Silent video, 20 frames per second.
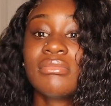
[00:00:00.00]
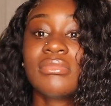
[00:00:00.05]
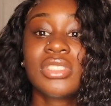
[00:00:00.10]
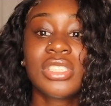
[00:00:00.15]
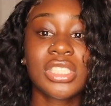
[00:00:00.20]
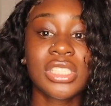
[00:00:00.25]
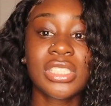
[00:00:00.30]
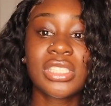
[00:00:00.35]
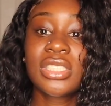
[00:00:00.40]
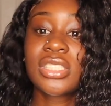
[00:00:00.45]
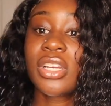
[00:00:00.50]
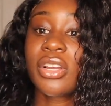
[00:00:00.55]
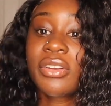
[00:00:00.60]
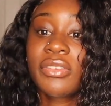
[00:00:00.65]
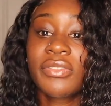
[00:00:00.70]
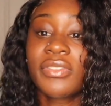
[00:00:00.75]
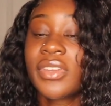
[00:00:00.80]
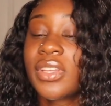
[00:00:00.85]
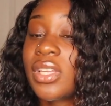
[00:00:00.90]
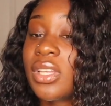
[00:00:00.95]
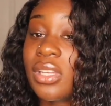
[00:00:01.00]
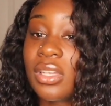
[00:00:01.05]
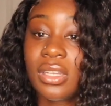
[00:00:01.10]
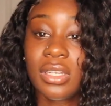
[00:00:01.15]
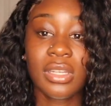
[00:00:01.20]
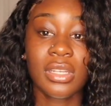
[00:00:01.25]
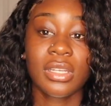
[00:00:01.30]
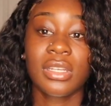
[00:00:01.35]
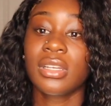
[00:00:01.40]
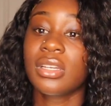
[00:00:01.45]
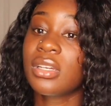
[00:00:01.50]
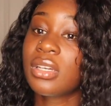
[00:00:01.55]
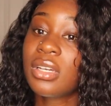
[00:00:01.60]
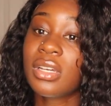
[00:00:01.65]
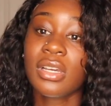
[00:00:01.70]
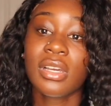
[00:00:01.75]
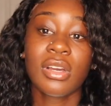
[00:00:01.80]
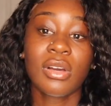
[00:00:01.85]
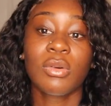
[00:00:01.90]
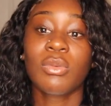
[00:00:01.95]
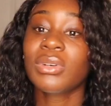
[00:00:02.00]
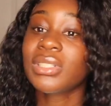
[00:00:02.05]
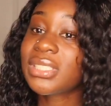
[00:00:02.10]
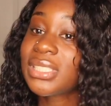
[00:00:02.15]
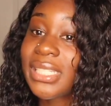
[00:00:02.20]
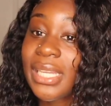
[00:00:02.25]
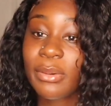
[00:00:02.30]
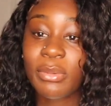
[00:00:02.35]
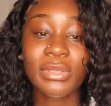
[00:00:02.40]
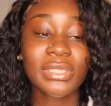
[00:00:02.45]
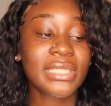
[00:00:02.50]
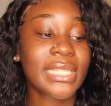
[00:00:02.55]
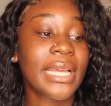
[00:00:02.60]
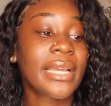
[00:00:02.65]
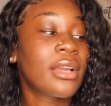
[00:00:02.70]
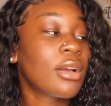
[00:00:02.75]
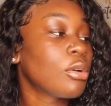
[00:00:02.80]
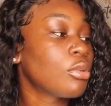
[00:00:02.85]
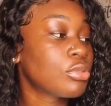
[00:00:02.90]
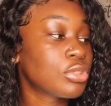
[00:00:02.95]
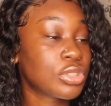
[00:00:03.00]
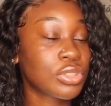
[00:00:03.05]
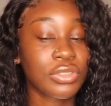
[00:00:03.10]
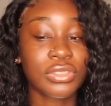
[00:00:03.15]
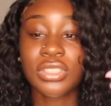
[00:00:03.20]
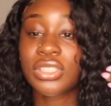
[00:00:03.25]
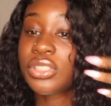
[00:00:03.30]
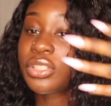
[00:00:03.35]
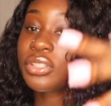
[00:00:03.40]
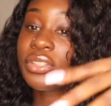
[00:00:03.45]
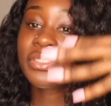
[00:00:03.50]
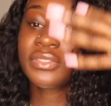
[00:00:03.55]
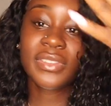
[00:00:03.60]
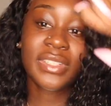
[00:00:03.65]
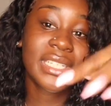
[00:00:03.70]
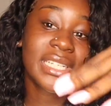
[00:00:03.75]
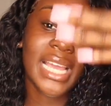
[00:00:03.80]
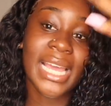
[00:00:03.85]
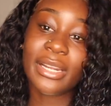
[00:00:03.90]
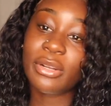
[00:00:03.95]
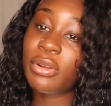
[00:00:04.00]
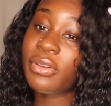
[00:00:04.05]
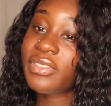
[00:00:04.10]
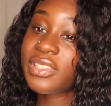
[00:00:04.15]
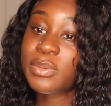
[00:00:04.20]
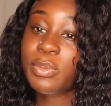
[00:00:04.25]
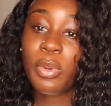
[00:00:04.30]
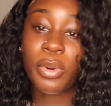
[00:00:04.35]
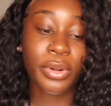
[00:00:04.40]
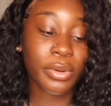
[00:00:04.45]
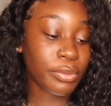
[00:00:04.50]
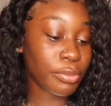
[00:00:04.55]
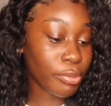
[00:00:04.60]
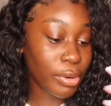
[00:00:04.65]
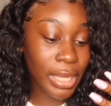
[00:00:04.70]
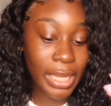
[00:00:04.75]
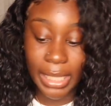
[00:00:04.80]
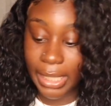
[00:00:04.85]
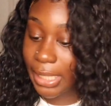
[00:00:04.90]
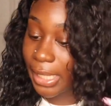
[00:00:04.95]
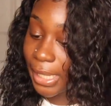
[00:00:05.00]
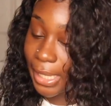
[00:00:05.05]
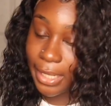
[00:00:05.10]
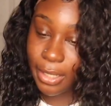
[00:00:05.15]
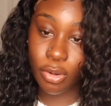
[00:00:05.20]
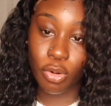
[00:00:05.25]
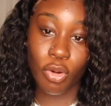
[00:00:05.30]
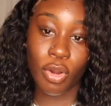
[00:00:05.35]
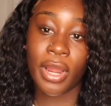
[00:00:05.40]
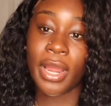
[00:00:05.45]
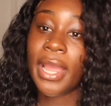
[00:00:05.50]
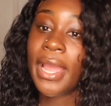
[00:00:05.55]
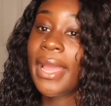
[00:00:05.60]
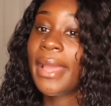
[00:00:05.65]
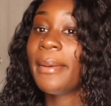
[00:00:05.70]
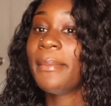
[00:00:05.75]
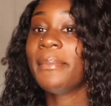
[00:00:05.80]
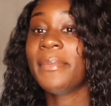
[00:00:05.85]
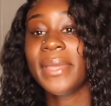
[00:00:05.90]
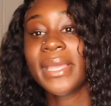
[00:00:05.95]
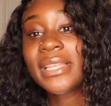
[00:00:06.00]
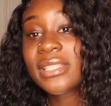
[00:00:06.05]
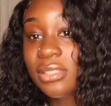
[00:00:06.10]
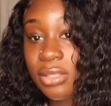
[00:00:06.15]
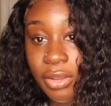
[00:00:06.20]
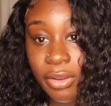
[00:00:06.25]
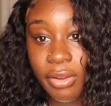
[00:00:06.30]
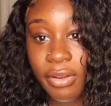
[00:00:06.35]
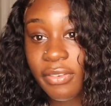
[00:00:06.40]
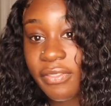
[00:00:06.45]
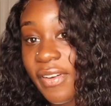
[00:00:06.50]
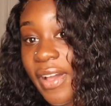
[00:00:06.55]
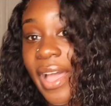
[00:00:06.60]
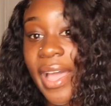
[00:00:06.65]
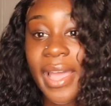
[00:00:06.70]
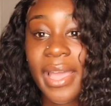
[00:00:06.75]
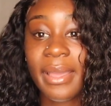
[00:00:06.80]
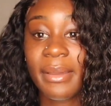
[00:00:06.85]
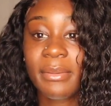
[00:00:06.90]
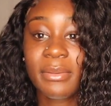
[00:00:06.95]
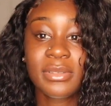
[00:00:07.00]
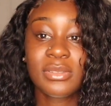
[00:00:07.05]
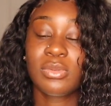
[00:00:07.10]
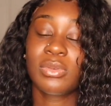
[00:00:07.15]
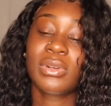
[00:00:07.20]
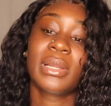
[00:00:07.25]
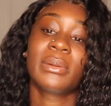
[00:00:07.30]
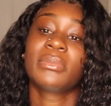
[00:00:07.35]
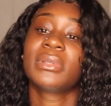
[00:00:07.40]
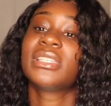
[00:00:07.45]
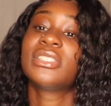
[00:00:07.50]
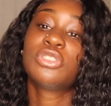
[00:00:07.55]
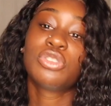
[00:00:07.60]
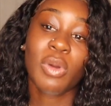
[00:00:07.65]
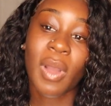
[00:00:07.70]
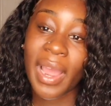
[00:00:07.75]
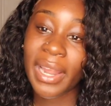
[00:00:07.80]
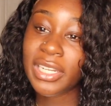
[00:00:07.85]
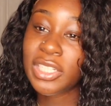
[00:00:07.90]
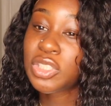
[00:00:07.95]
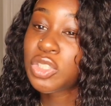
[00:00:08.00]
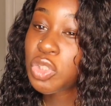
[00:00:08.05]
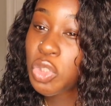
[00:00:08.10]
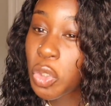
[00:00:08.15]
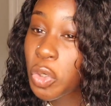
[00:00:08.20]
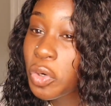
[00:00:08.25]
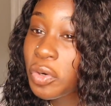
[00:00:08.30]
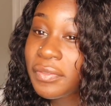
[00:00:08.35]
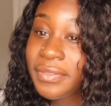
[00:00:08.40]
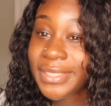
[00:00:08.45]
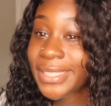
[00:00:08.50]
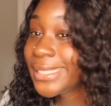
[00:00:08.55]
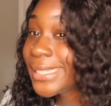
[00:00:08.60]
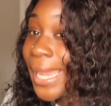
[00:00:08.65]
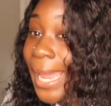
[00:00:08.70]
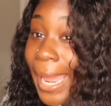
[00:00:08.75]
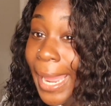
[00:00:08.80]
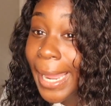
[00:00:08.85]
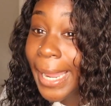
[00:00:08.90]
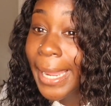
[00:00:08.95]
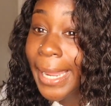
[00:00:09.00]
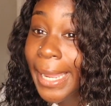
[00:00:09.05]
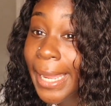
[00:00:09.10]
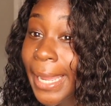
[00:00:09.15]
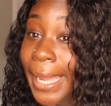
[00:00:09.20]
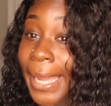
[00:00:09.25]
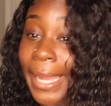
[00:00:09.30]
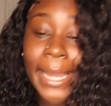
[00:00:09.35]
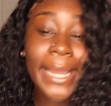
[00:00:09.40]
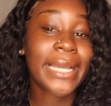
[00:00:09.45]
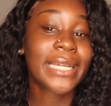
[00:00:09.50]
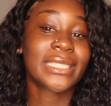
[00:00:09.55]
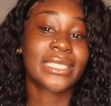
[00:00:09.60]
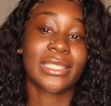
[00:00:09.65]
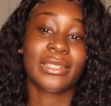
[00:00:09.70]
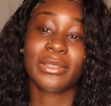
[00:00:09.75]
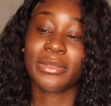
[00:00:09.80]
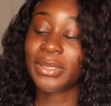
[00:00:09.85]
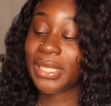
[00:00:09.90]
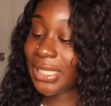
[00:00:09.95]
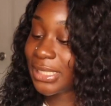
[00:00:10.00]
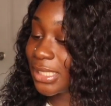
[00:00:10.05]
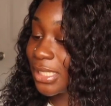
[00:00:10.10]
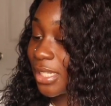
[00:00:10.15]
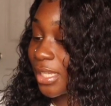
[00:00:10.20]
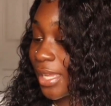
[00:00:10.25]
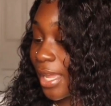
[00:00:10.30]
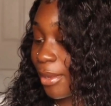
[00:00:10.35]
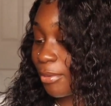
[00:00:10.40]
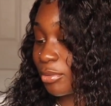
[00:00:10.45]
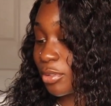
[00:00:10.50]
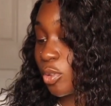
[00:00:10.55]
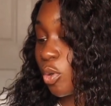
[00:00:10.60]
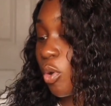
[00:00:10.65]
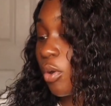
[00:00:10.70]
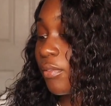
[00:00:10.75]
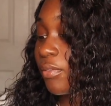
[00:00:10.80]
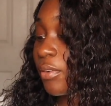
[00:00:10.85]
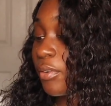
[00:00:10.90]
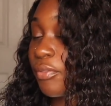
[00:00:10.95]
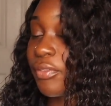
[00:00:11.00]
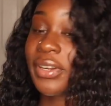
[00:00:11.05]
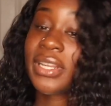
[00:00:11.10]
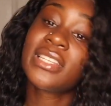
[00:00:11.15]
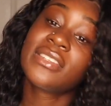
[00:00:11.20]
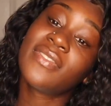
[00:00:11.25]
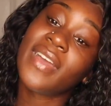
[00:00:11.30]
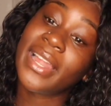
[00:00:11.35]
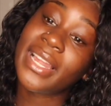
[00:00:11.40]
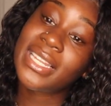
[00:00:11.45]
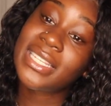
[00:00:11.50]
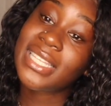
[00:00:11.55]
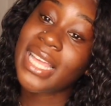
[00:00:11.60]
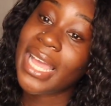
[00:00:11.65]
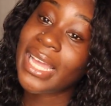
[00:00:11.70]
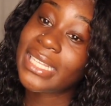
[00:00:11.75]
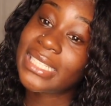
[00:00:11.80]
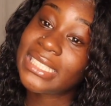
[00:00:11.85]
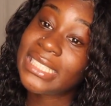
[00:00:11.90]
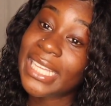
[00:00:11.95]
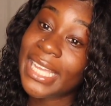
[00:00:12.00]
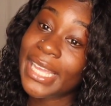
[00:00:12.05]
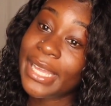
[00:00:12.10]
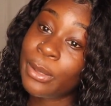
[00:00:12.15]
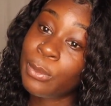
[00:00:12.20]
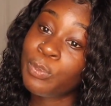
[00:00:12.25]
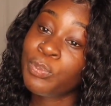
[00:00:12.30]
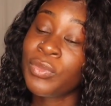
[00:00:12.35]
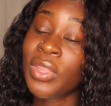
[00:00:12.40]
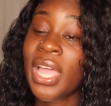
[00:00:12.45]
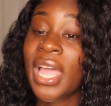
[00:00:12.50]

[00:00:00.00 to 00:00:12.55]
just serving what's that what's that culture serving i don't know if it's puerto rican or mixed girl vibe is what i'm trying to serve today so that's the look I was going for for this Valentine's Day.